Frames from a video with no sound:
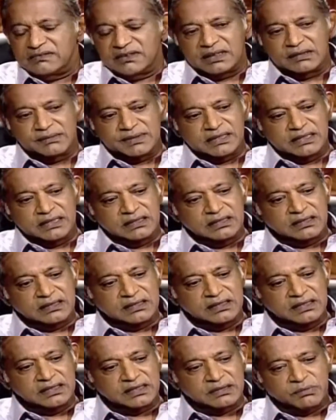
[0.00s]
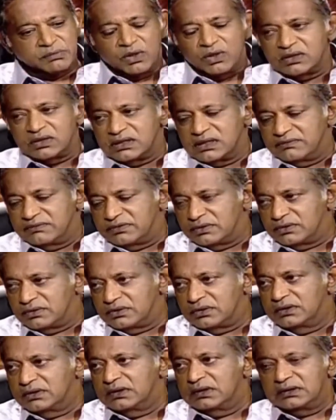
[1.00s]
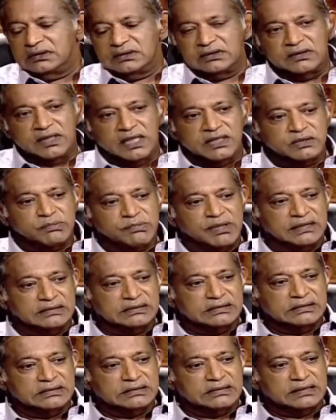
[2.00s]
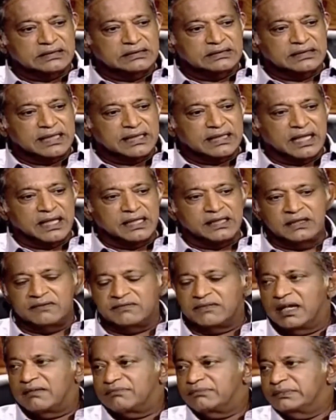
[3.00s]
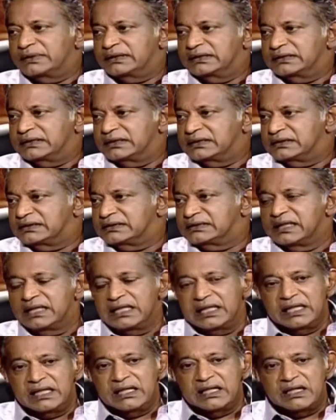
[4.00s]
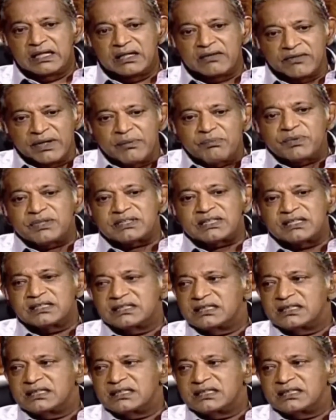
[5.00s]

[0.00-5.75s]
Wickremesinghe is a proxy for the Rajapaksas, and that kind of government is representative.